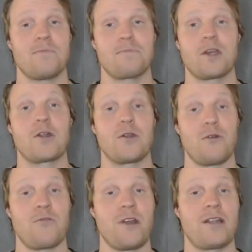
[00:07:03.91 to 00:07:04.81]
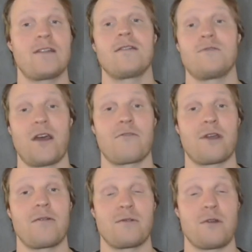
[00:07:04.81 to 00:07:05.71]
I'm going to do a free hit draft for
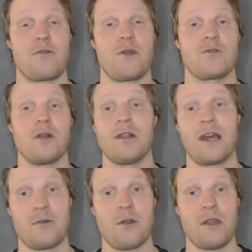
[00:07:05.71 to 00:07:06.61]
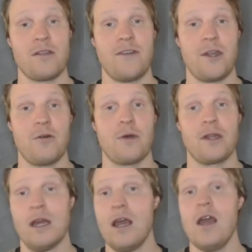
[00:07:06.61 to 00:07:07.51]
GW23 as well later on in the video, but